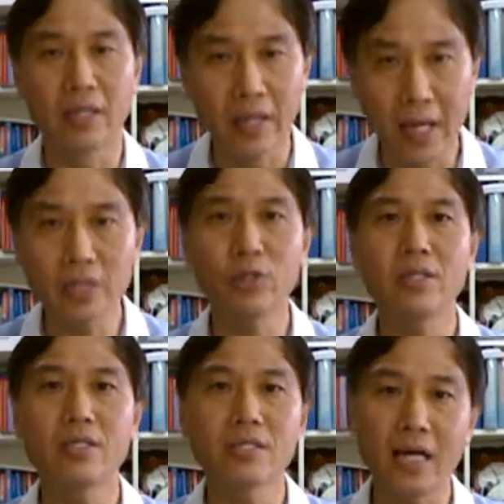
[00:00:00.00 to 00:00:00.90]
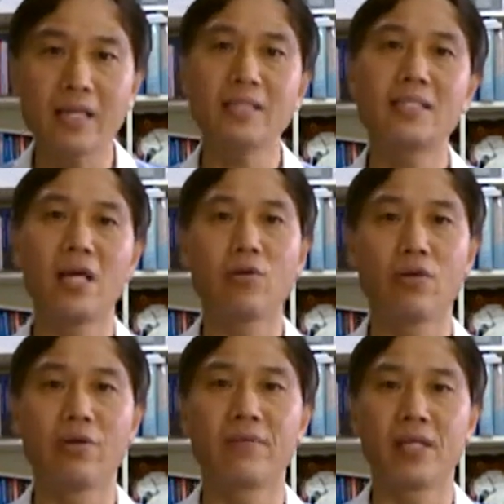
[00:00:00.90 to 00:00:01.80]
the National Sun Yat-sen
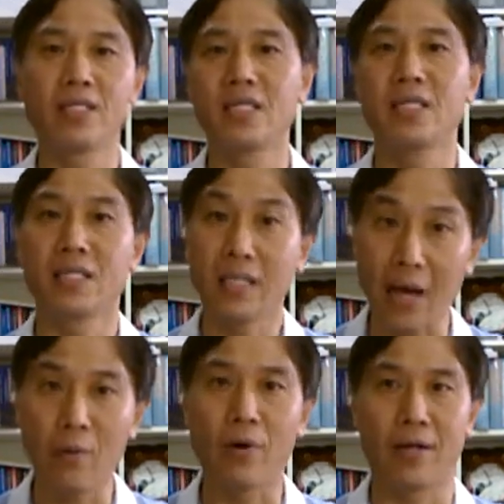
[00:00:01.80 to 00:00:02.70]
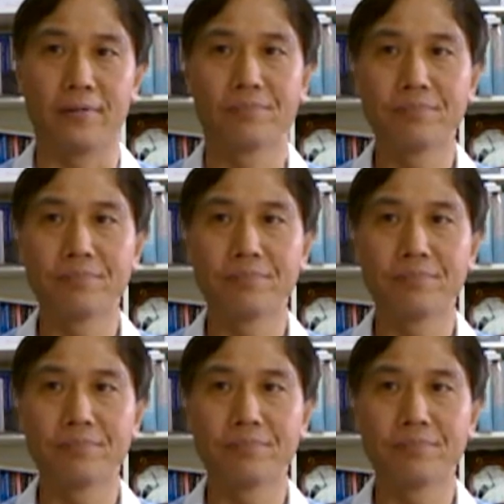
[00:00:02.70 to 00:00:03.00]
University, Taiwan.